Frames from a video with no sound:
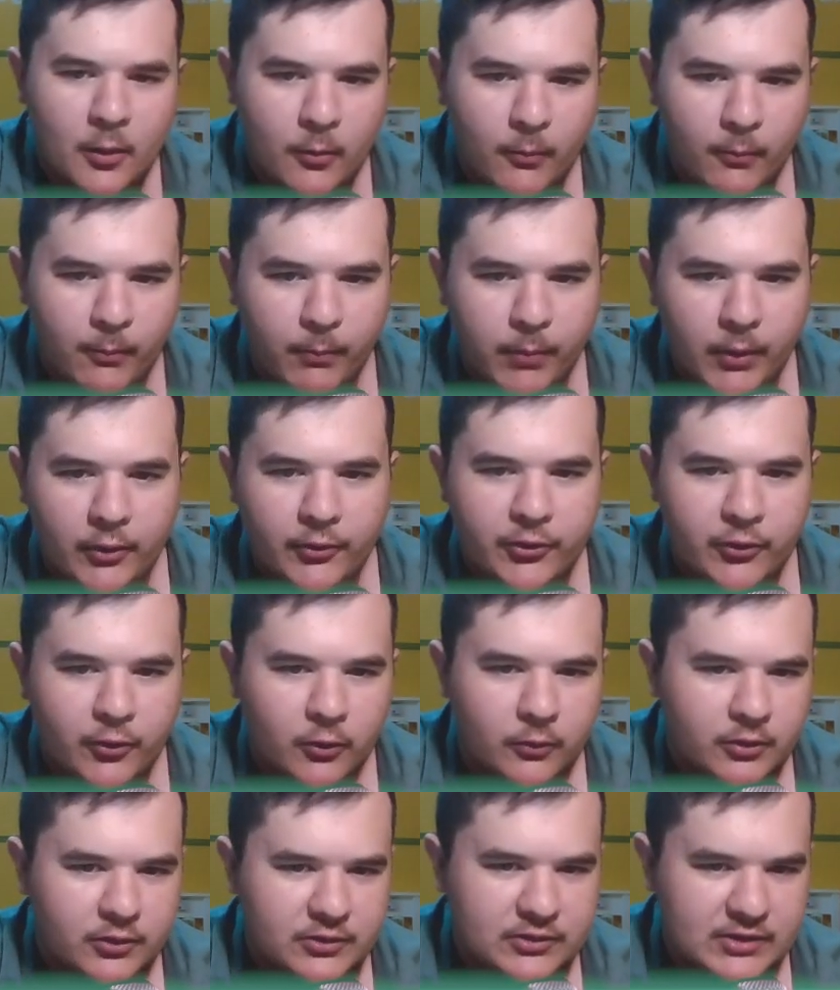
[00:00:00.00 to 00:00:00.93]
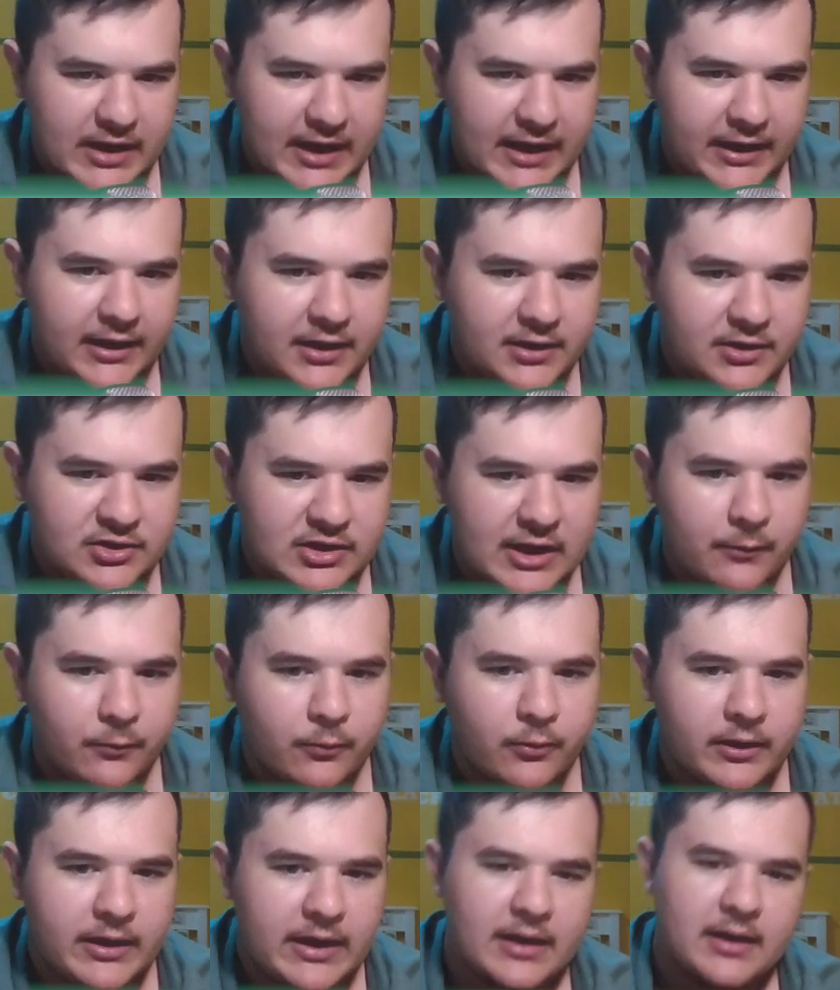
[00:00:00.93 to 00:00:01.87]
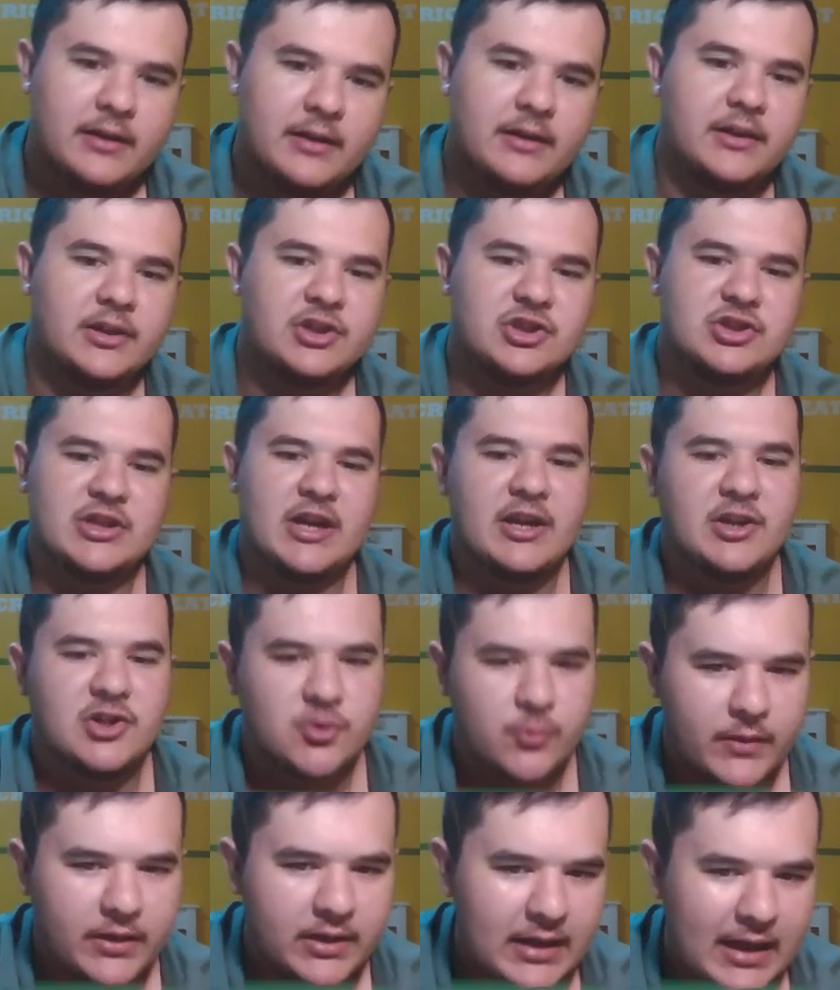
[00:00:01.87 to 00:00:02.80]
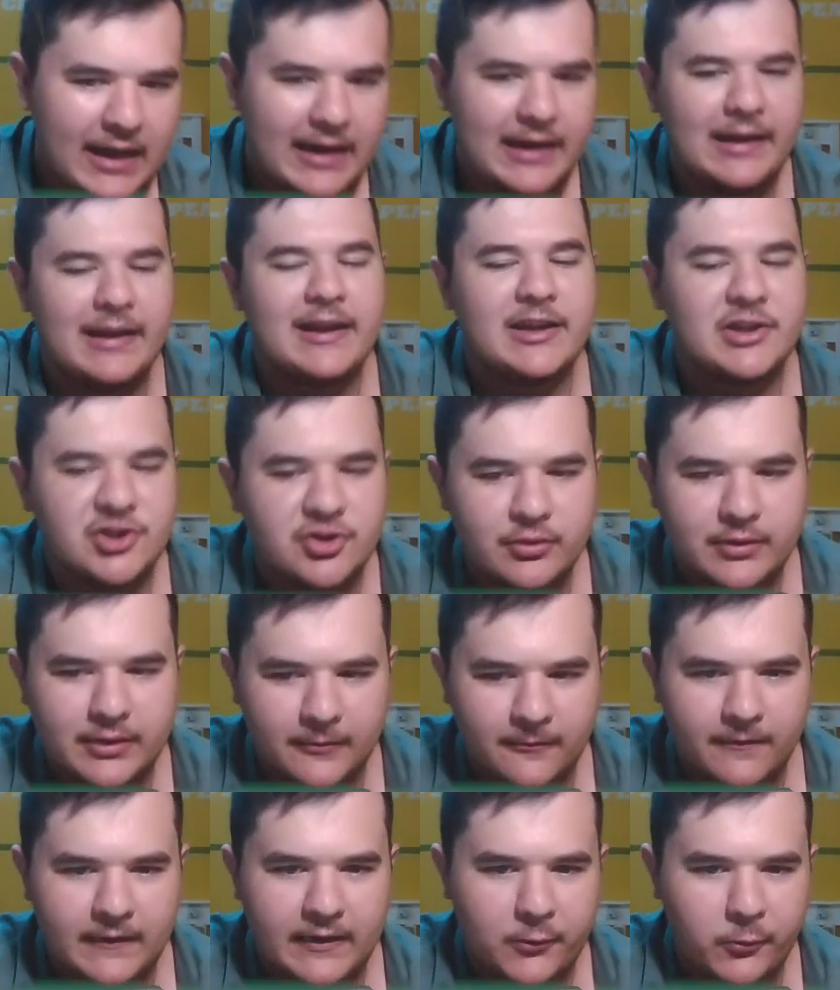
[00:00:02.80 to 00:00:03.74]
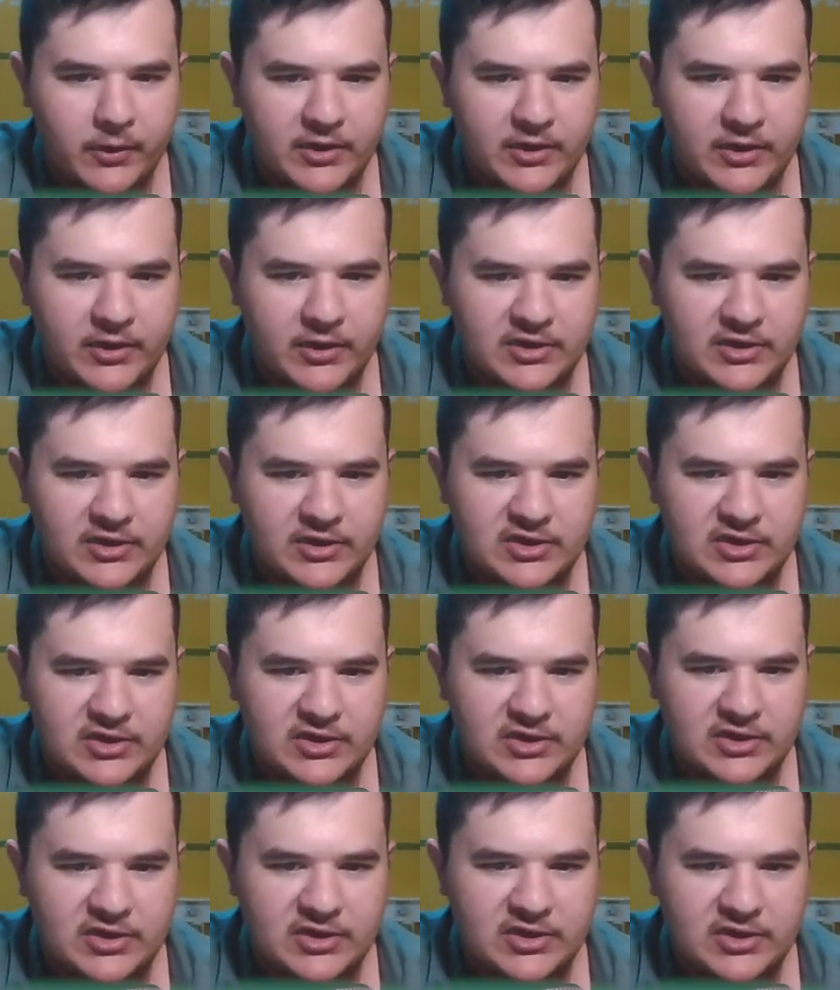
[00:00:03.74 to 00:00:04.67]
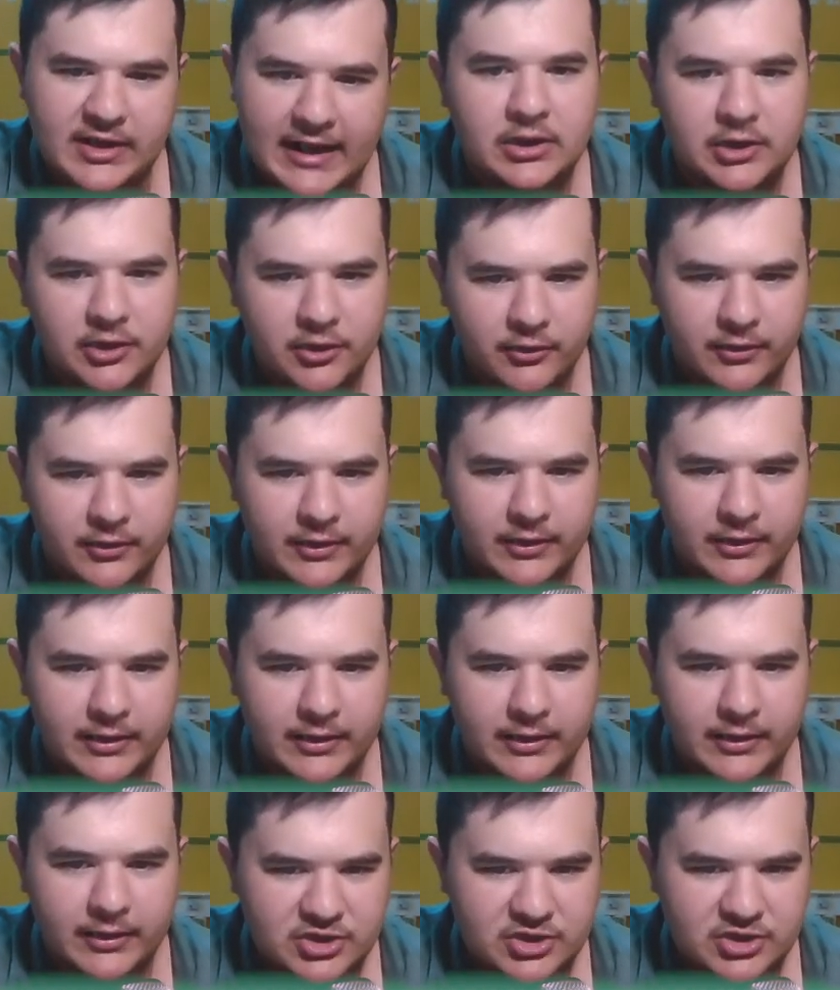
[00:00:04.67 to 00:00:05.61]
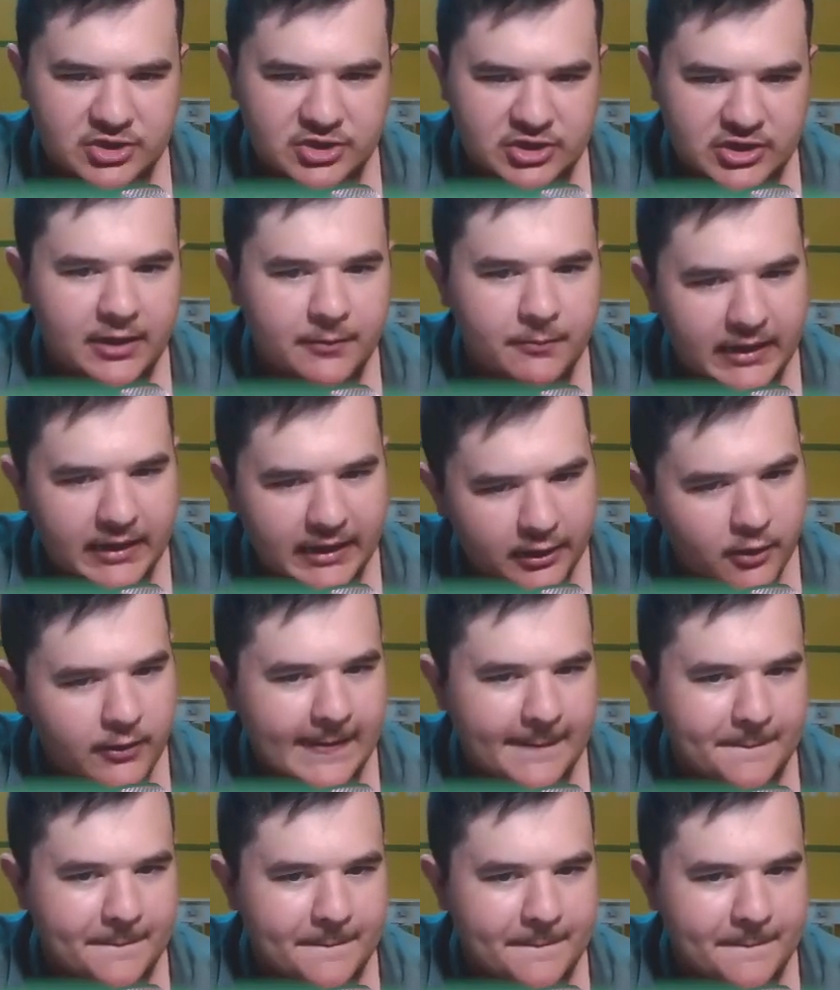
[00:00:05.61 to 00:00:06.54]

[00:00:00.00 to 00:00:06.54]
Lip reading: Both your rooks are hanging, so I will get an exchange win, unless you can find a way to get out. You can give me check, but I go here.